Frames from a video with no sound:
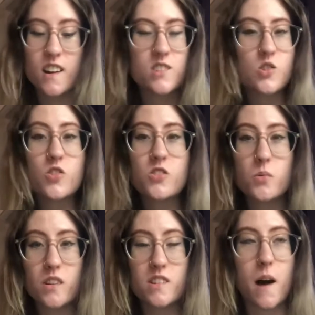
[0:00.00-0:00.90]
Don't know
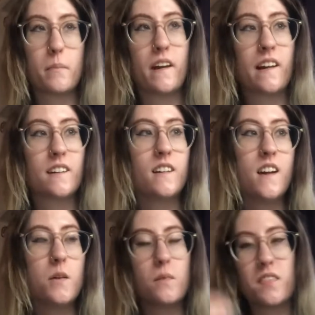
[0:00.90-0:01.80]
what's happening.
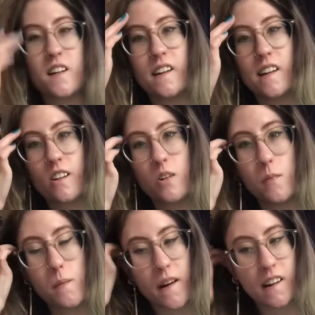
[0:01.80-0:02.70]
We're thinking it could be
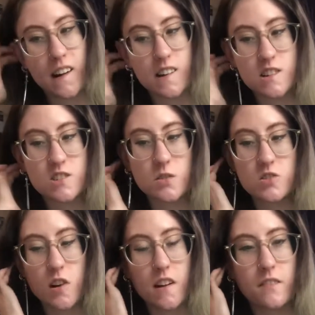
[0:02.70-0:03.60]
medication, so
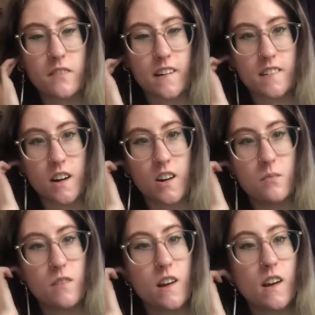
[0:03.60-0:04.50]
trying to fix that
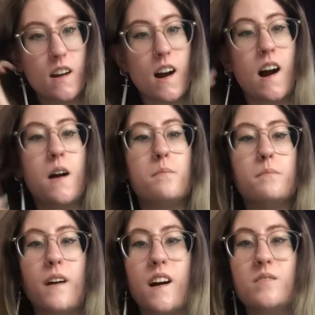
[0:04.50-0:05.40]
up. Um,
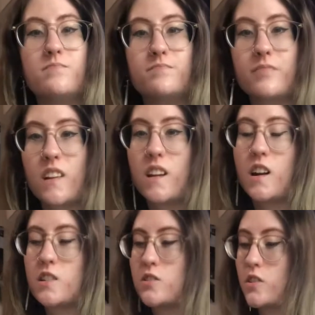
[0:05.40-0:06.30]
I
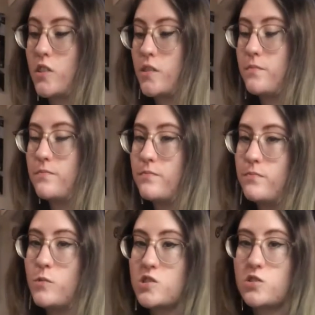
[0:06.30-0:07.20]
don't know
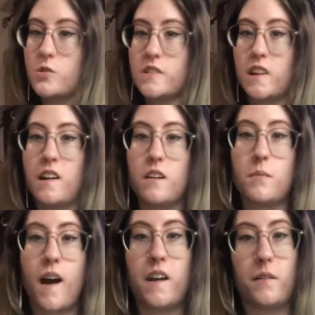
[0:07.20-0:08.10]
what's causing it.
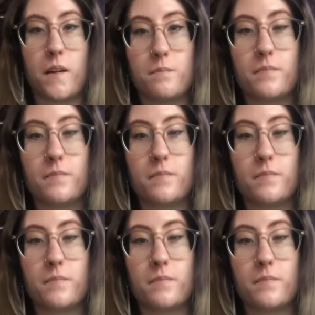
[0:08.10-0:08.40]
Anyway,